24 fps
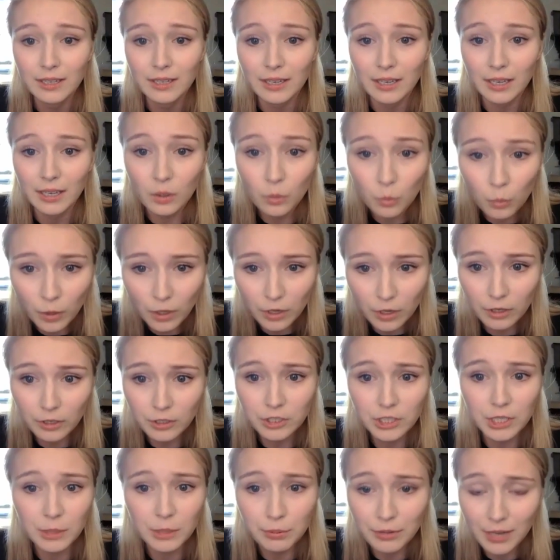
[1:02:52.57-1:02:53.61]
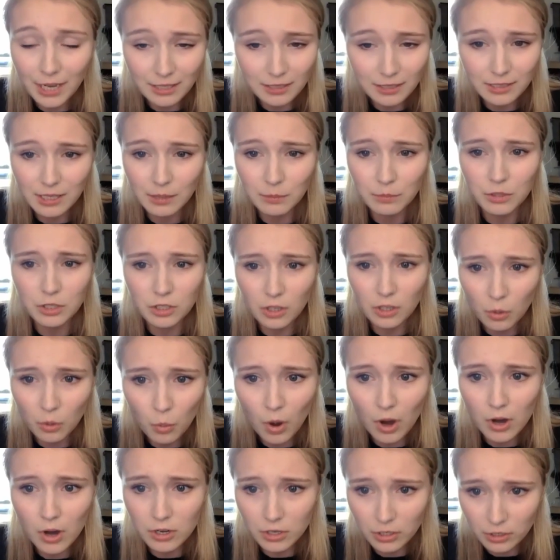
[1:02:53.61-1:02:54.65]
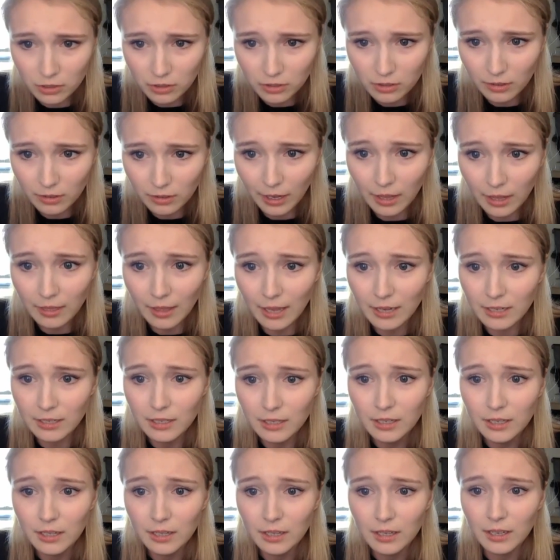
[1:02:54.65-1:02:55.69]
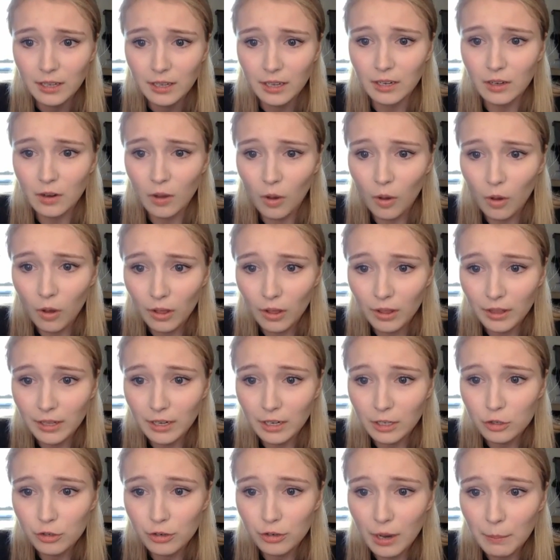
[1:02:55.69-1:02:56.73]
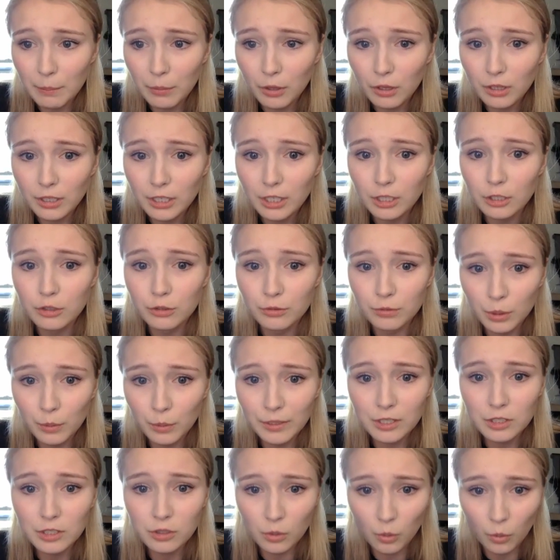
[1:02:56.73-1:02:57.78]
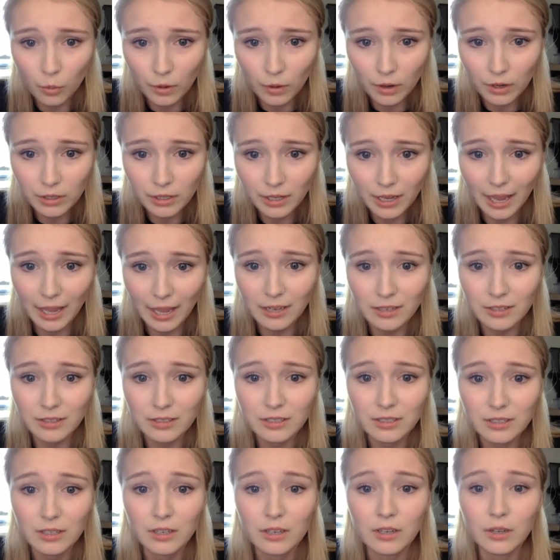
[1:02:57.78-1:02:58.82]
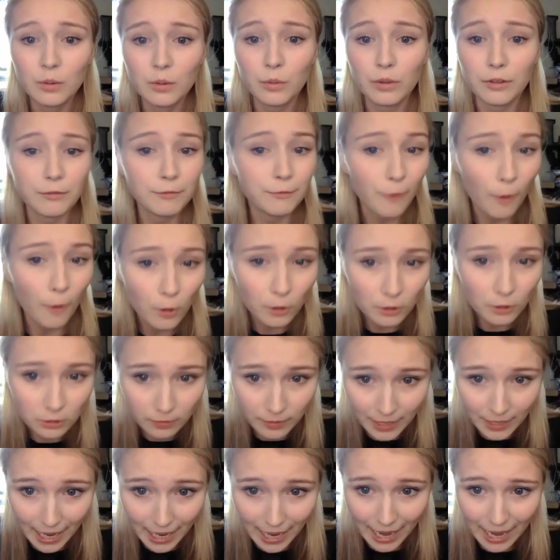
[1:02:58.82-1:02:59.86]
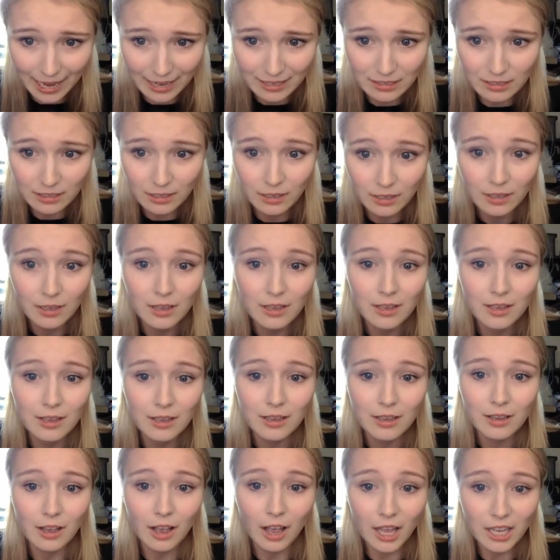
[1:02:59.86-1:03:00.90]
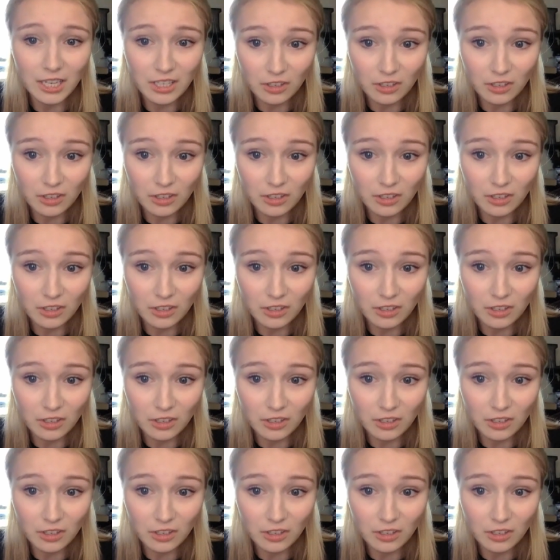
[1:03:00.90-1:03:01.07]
In a word, she pressed him so earnestly that in a tremble he drew his sword and, with a faltering hand, cut